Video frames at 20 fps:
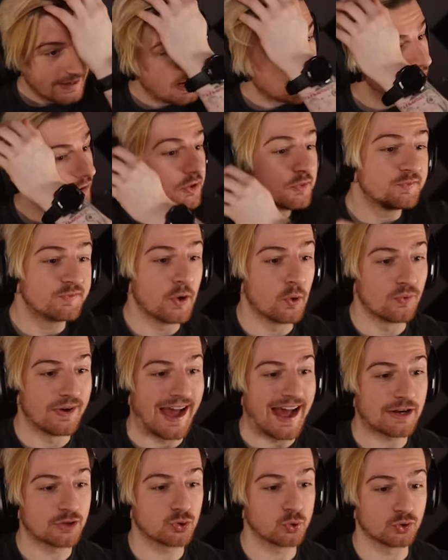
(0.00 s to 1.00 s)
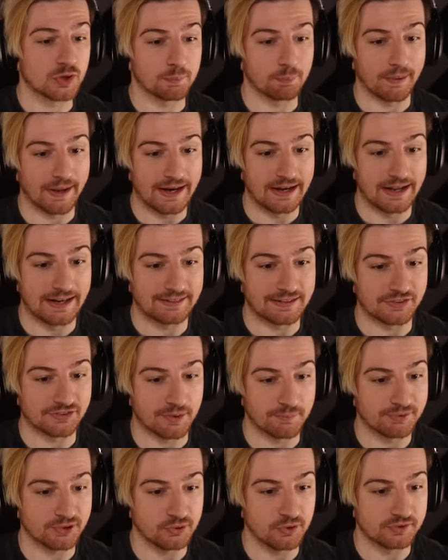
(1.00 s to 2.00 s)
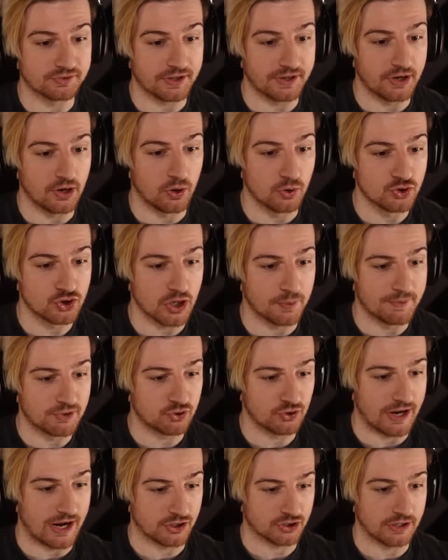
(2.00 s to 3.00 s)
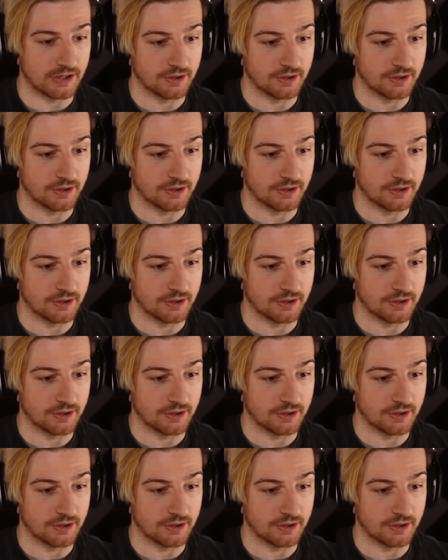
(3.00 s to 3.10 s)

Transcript: It doesn't feel natural to play like this. I'm so used to the old Geometry Dash.